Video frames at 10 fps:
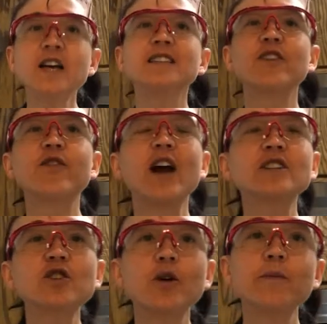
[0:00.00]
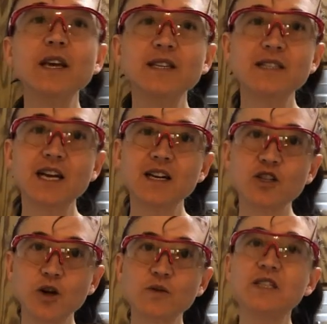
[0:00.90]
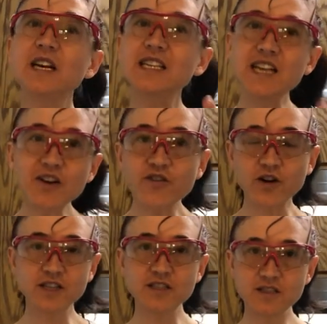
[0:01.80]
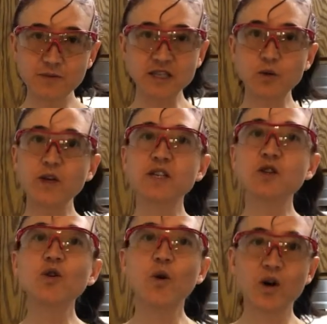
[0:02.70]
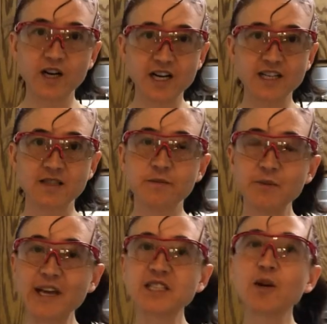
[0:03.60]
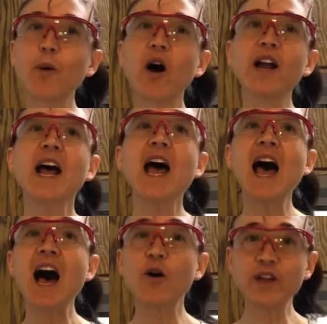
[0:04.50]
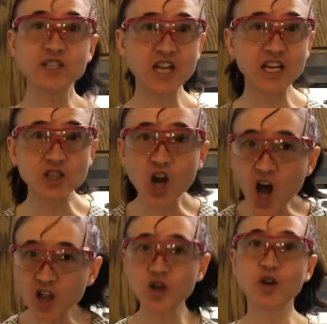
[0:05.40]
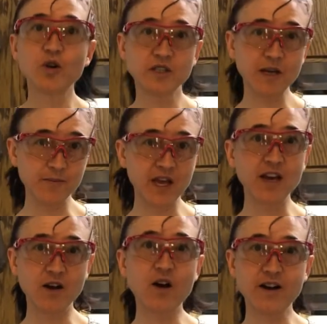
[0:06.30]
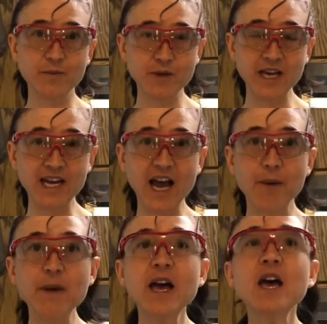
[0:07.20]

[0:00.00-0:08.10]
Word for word: Differential means that it shows the difference between two organisms based upon how they change color or something on a medium.